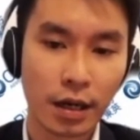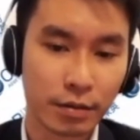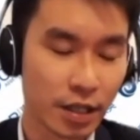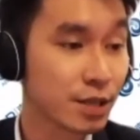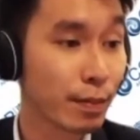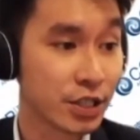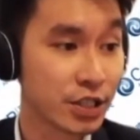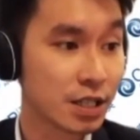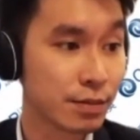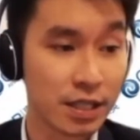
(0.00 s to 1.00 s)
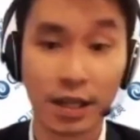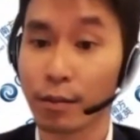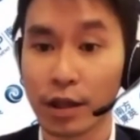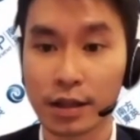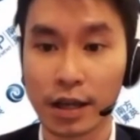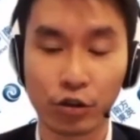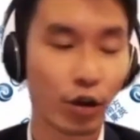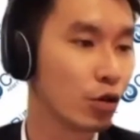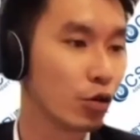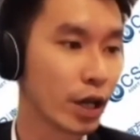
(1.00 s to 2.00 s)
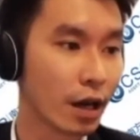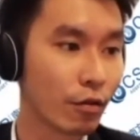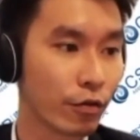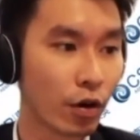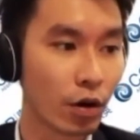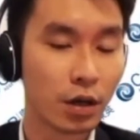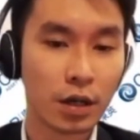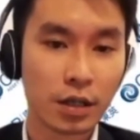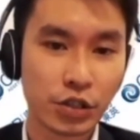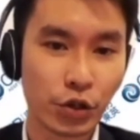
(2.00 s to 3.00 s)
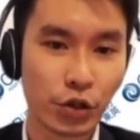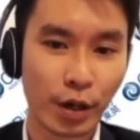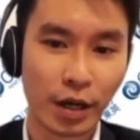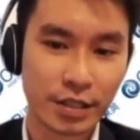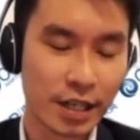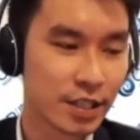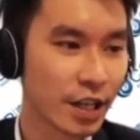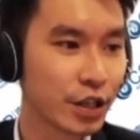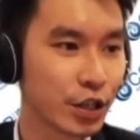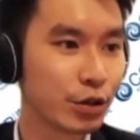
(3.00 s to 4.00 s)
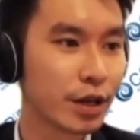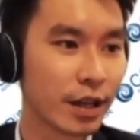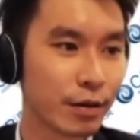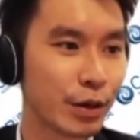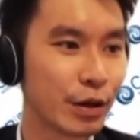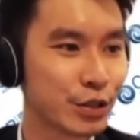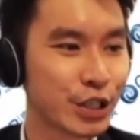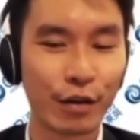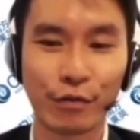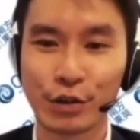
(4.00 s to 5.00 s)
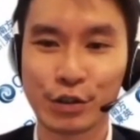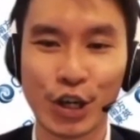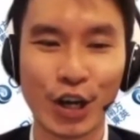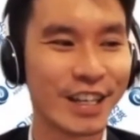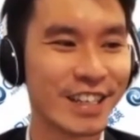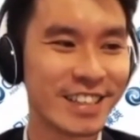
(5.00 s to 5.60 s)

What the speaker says: This might just be something that you are looking out for. So just stay tuned and we'll share with you shortly.